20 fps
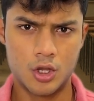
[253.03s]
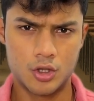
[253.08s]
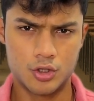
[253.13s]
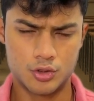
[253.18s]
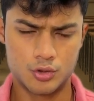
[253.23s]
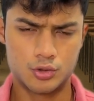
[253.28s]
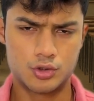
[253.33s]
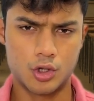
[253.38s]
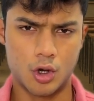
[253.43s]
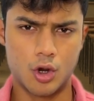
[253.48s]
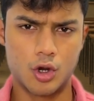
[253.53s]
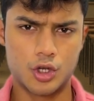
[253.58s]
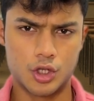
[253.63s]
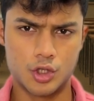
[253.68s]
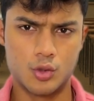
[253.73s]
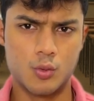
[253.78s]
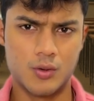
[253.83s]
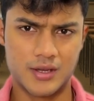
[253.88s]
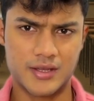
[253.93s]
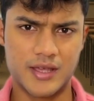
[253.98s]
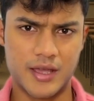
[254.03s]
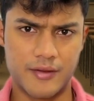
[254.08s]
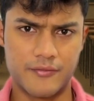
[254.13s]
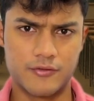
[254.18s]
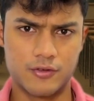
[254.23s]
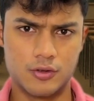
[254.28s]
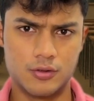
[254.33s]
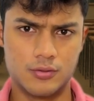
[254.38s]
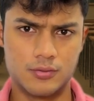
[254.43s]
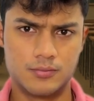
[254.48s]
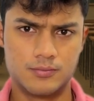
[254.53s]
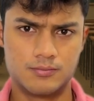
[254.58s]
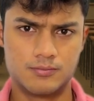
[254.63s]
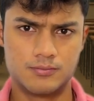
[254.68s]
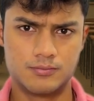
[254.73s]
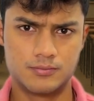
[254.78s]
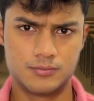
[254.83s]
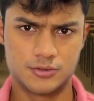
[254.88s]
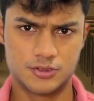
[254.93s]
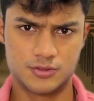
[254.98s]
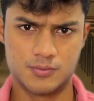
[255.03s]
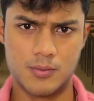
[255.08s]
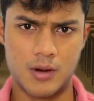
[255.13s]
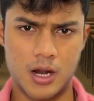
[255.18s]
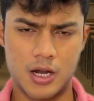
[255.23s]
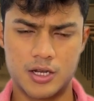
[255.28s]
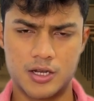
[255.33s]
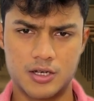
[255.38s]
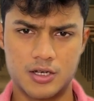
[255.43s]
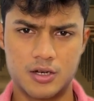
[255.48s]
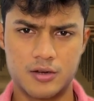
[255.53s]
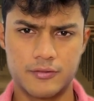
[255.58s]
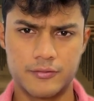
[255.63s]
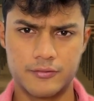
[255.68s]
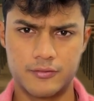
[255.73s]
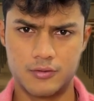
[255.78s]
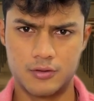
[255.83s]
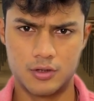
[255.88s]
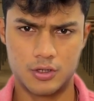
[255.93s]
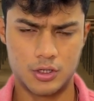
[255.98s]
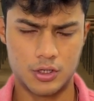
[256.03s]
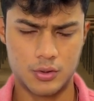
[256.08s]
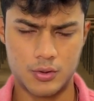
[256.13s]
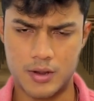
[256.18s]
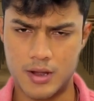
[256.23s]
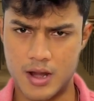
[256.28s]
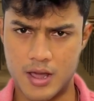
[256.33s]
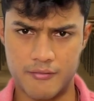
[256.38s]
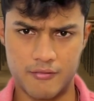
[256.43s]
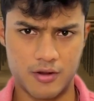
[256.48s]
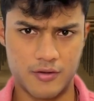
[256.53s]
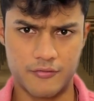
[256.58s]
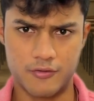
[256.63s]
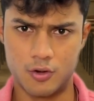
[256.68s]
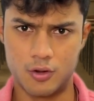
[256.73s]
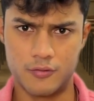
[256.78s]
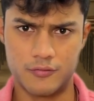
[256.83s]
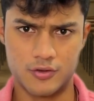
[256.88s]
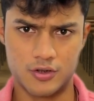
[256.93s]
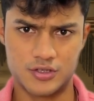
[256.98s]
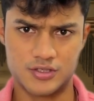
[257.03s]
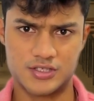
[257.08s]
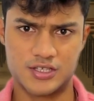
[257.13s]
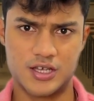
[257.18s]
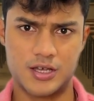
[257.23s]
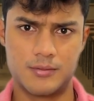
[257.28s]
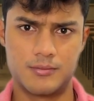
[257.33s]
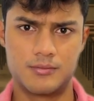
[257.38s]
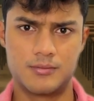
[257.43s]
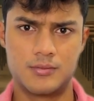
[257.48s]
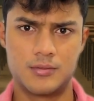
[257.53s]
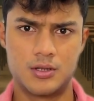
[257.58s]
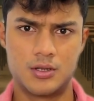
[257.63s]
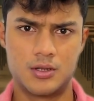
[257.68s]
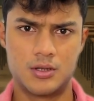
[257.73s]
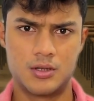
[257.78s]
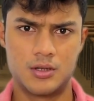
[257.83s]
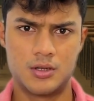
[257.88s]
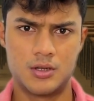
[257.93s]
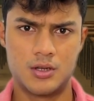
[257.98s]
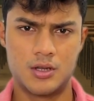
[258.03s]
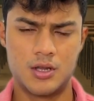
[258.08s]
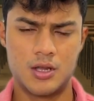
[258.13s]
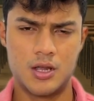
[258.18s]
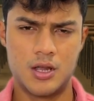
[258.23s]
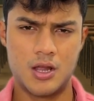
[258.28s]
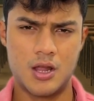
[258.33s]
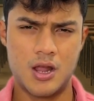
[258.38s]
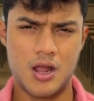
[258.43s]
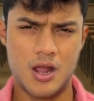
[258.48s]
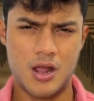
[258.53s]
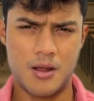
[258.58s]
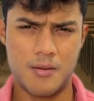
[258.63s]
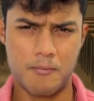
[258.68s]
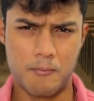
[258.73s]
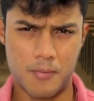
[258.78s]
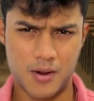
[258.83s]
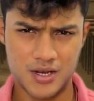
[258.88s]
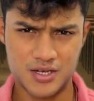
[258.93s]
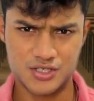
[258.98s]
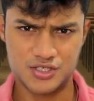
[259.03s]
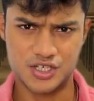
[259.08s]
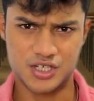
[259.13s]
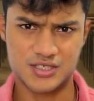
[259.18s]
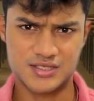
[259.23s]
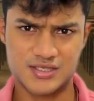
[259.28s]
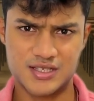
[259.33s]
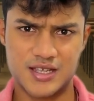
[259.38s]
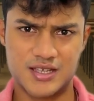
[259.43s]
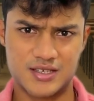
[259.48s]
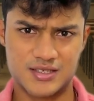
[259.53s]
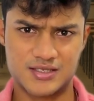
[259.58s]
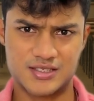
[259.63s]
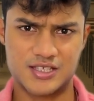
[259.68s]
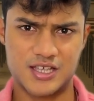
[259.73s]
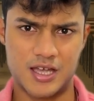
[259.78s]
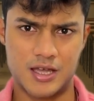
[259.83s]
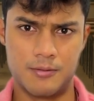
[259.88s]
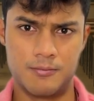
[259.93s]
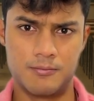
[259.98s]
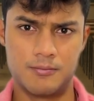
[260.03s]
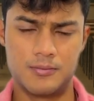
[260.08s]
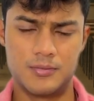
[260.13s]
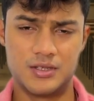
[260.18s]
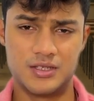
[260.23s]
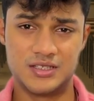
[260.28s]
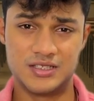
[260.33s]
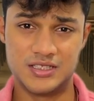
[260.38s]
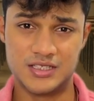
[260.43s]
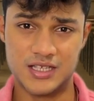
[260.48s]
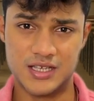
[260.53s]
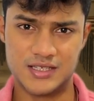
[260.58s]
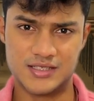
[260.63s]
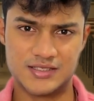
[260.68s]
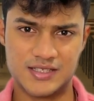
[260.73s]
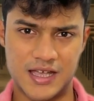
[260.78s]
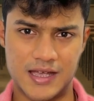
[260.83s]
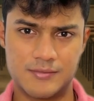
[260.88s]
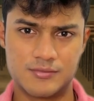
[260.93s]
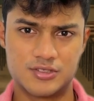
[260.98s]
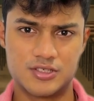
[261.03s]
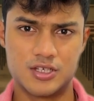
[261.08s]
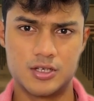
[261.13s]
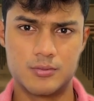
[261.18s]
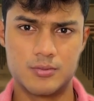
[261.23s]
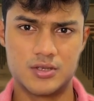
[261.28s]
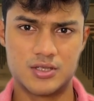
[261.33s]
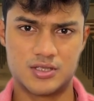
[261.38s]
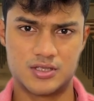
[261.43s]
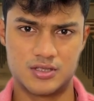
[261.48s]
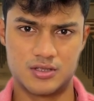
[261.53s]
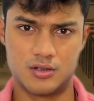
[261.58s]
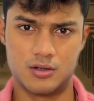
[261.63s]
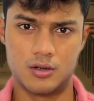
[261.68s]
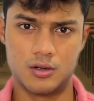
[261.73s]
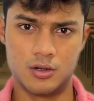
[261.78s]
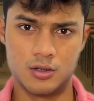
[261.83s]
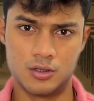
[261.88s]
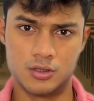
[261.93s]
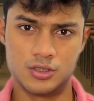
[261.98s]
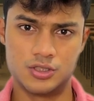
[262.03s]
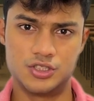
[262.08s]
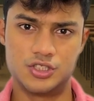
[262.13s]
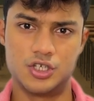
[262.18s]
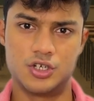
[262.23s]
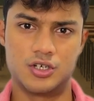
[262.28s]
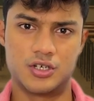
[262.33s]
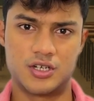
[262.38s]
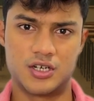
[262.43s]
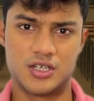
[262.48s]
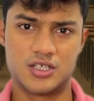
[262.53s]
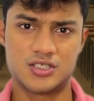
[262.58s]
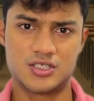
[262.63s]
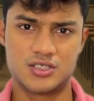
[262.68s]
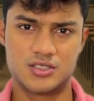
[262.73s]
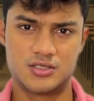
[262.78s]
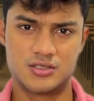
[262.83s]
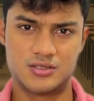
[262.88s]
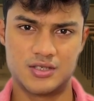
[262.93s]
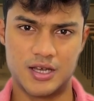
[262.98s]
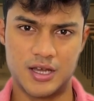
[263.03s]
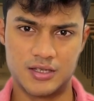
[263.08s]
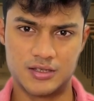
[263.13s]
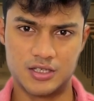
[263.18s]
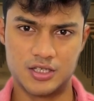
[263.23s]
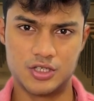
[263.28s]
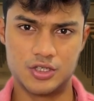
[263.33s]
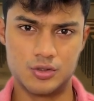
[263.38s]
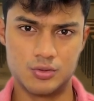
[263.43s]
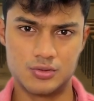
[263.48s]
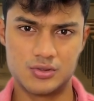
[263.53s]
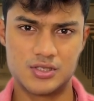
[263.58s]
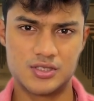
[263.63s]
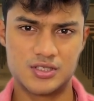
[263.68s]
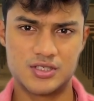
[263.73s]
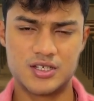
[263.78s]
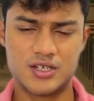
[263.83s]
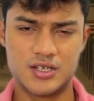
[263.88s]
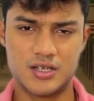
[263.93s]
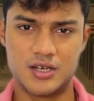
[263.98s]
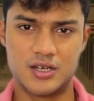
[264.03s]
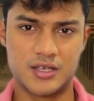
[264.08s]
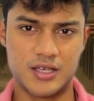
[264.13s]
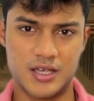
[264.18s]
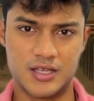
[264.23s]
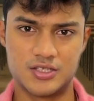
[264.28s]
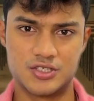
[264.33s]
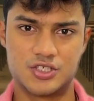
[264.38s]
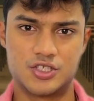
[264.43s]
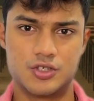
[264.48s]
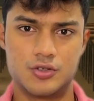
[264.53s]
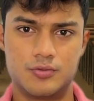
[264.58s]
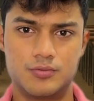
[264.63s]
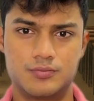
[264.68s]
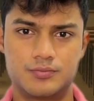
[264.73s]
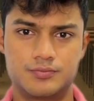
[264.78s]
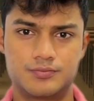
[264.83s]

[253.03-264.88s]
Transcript: You thought you were careful, smart enough to never fall for a scam. But just like a scam, the exam syllabus earns your trust and then uses it against you.